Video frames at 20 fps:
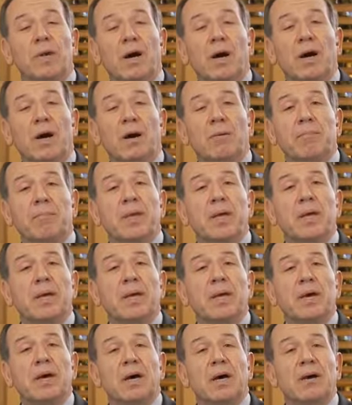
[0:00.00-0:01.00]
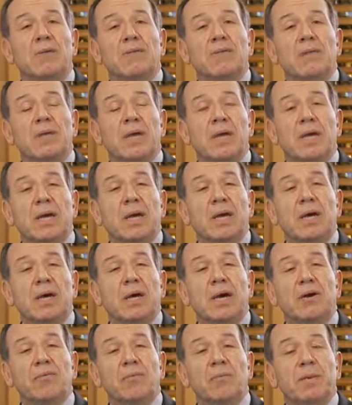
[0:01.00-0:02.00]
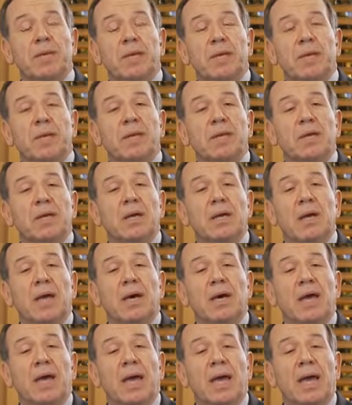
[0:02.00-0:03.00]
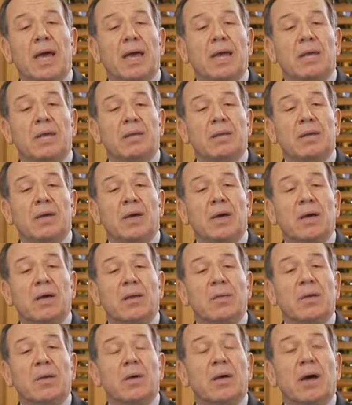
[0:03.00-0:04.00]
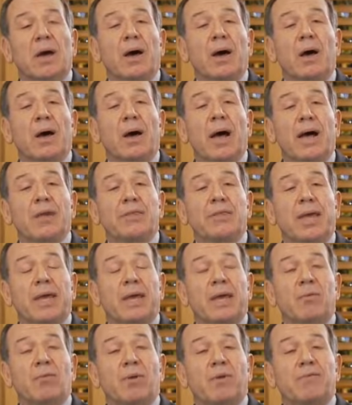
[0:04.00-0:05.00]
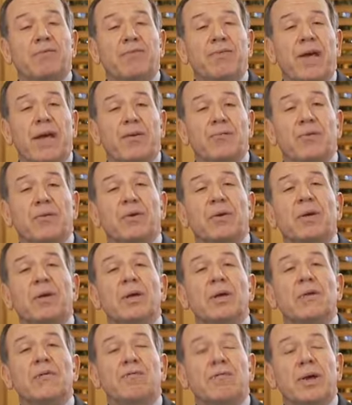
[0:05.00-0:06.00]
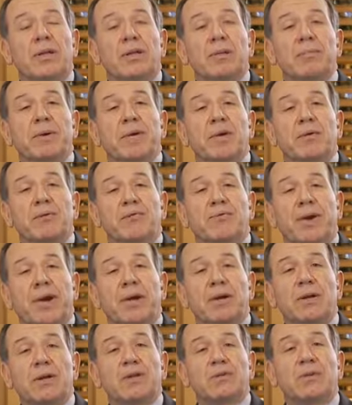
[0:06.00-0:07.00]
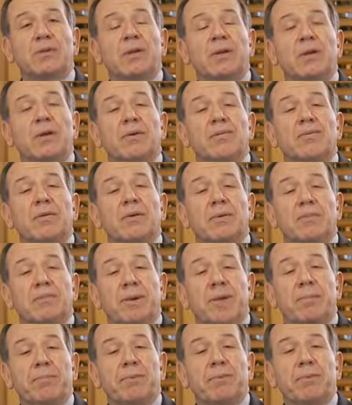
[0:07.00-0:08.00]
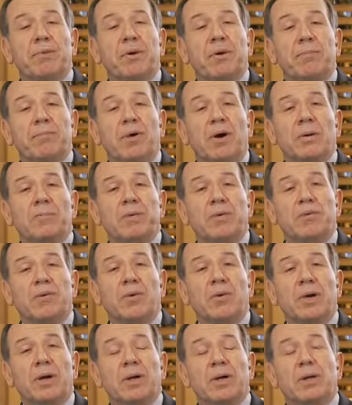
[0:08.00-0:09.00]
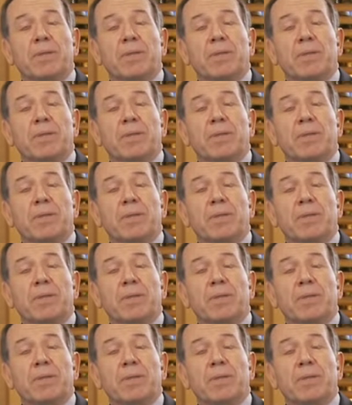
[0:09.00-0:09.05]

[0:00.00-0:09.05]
arm of the government, and I think it would favor fundamental fairness for the people who are brought before it.